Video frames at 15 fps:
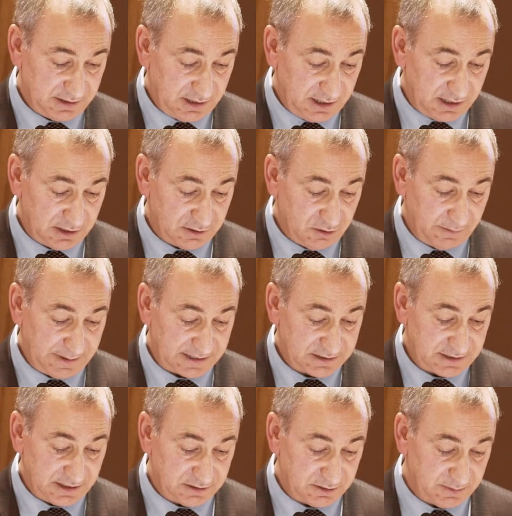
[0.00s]
The economic
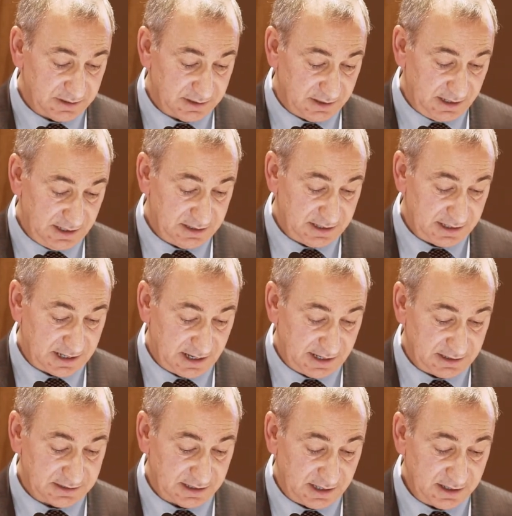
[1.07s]
sentiment
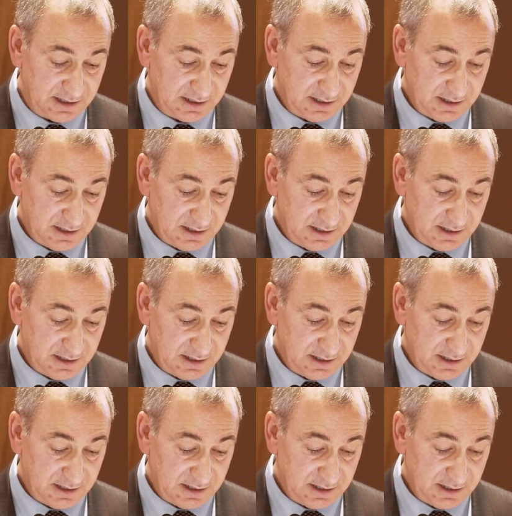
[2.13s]
indicator